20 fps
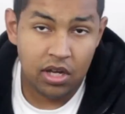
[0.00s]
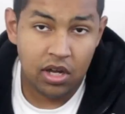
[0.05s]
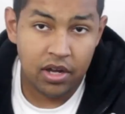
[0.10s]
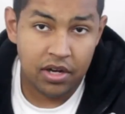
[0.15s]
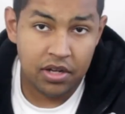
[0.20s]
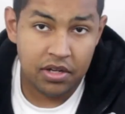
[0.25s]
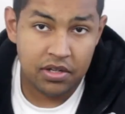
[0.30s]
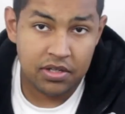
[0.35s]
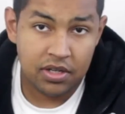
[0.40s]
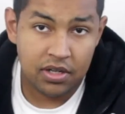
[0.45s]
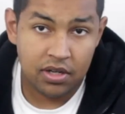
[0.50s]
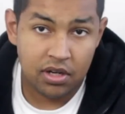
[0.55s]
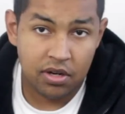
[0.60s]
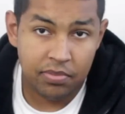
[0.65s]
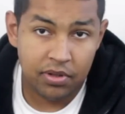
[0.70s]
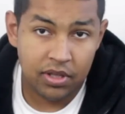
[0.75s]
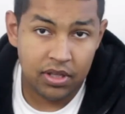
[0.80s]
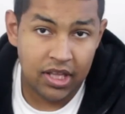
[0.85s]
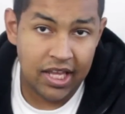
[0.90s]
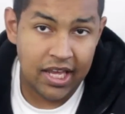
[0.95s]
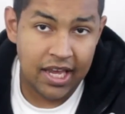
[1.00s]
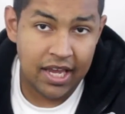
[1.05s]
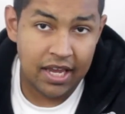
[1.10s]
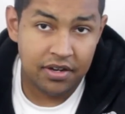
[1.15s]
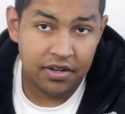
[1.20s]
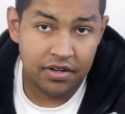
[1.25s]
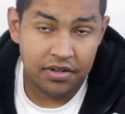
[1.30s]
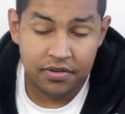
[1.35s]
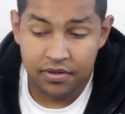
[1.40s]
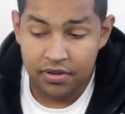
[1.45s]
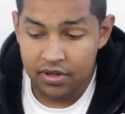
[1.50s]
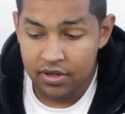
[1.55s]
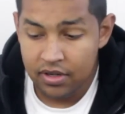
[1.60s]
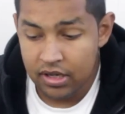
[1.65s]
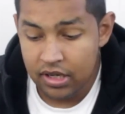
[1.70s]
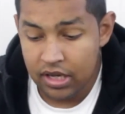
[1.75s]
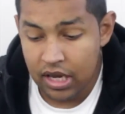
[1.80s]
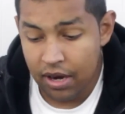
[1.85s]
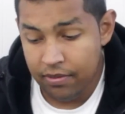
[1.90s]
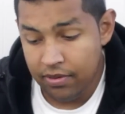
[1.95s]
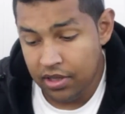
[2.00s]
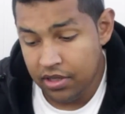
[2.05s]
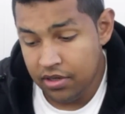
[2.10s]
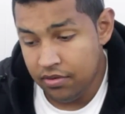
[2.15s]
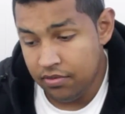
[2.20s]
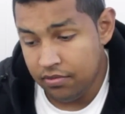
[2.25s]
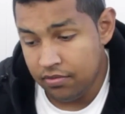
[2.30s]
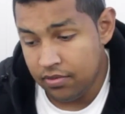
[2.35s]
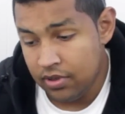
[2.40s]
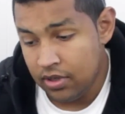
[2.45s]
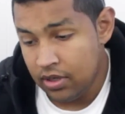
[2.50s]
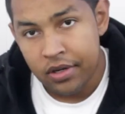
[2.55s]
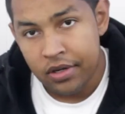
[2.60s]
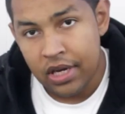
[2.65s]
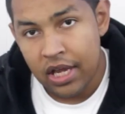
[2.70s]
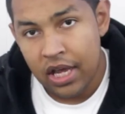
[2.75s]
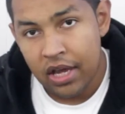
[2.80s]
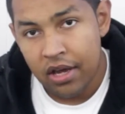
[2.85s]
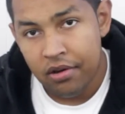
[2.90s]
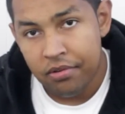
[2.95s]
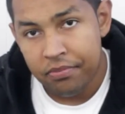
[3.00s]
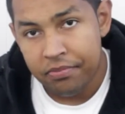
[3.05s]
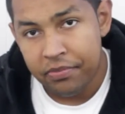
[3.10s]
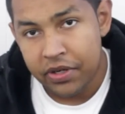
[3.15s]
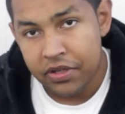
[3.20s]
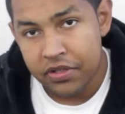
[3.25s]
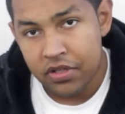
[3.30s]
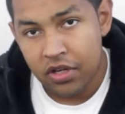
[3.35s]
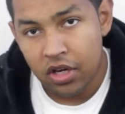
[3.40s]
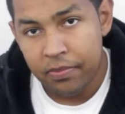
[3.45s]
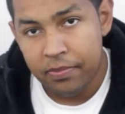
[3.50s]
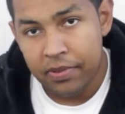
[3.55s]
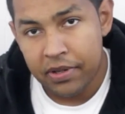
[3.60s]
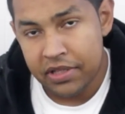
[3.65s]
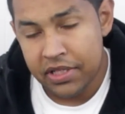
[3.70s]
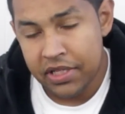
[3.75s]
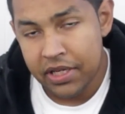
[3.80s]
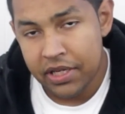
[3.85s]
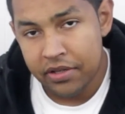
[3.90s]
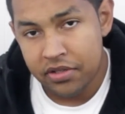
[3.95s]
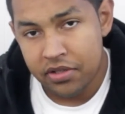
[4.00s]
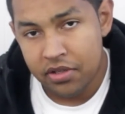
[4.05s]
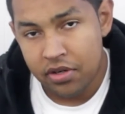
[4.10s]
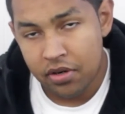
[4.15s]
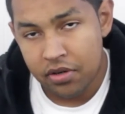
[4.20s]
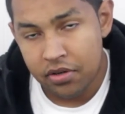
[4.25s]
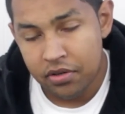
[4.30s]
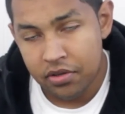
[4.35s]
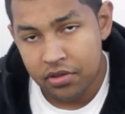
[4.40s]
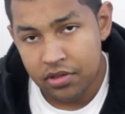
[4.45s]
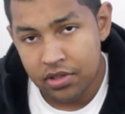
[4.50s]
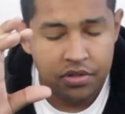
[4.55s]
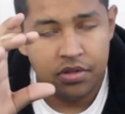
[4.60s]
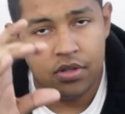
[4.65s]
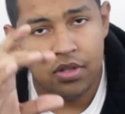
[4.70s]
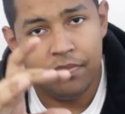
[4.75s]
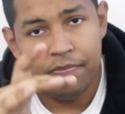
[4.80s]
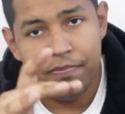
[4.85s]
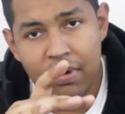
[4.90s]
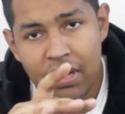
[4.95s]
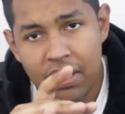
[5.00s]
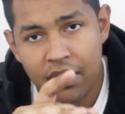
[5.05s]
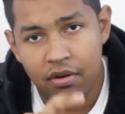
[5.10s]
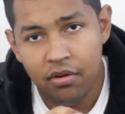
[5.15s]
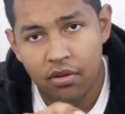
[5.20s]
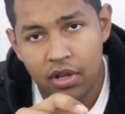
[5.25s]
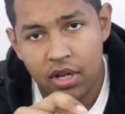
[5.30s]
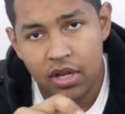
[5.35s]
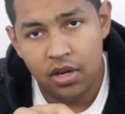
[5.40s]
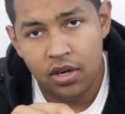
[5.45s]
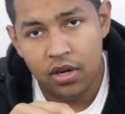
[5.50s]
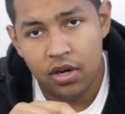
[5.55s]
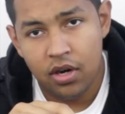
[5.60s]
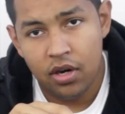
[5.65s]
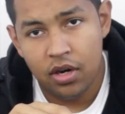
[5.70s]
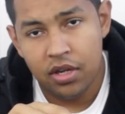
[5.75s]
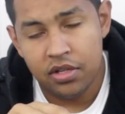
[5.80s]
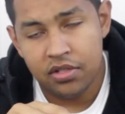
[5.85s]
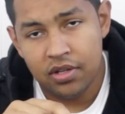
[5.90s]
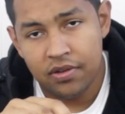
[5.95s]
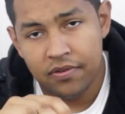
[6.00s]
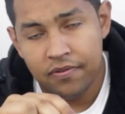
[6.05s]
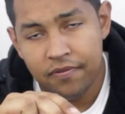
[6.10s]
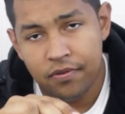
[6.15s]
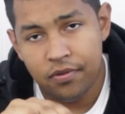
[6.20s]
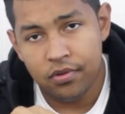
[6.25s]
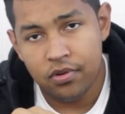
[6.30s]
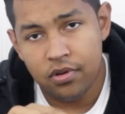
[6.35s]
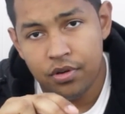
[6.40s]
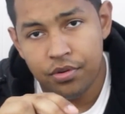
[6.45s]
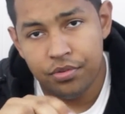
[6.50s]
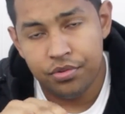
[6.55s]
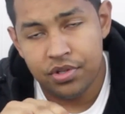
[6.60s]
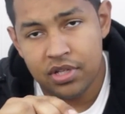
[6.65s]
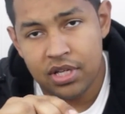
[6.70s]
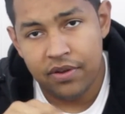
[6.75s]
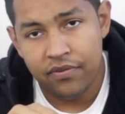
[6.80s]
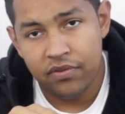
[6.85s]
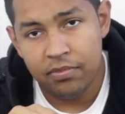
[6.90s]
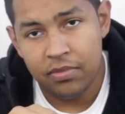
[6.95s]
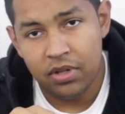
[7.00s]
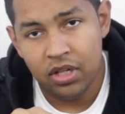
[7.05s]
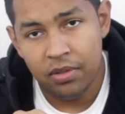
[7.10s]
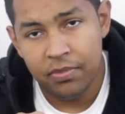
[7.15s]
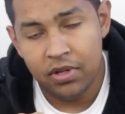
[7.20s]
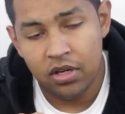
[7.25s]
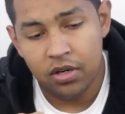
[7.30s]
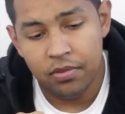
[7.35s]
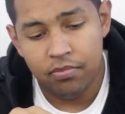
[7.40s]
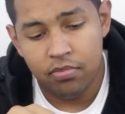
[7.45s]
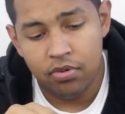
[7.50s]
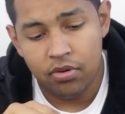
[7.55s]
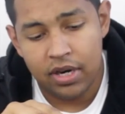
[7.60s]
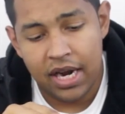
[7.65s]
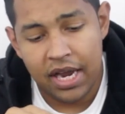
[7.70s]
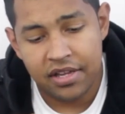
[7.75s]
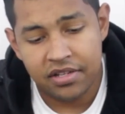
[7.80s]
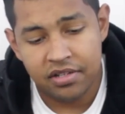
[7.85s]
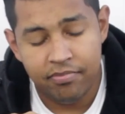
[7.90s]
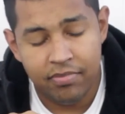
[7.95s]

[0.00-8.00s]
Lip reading: honest and completely candid. I really do. Now I'm going to talk about the internals. So the barrel here is a 407mm brass